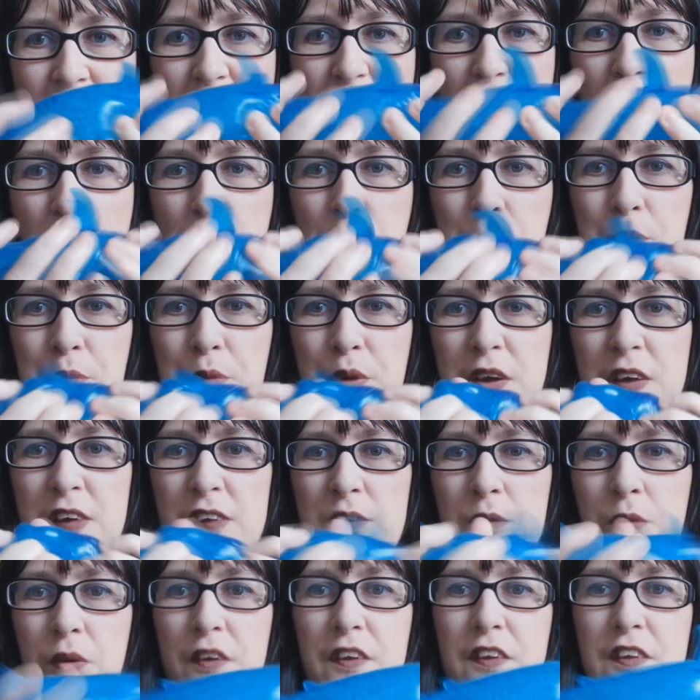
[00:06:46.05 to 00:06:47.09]
But
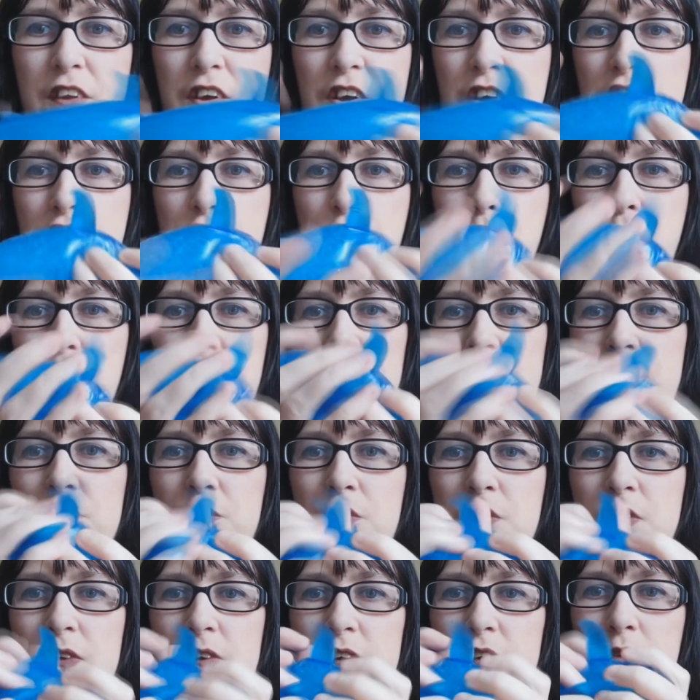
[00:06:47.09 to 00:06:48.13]
it's one of those, when you
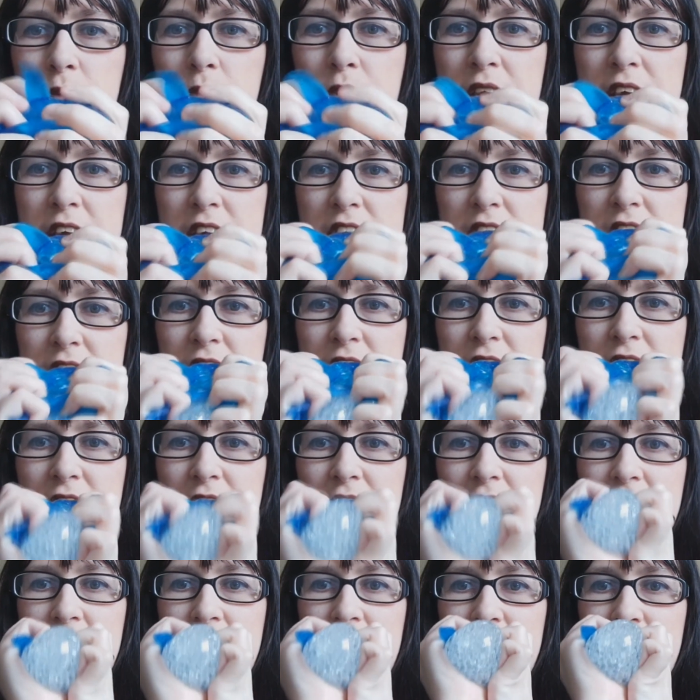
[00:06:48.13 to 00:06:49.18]
squeeze
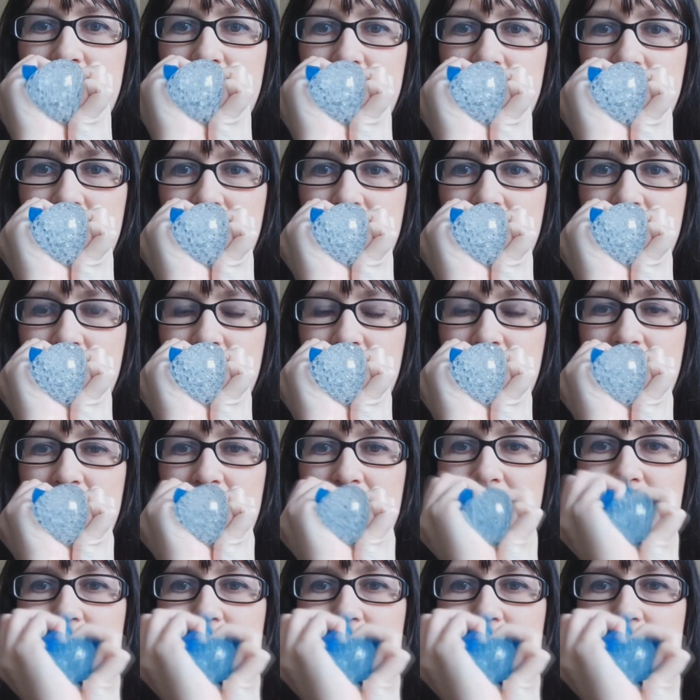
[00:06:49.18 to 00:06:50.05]
it,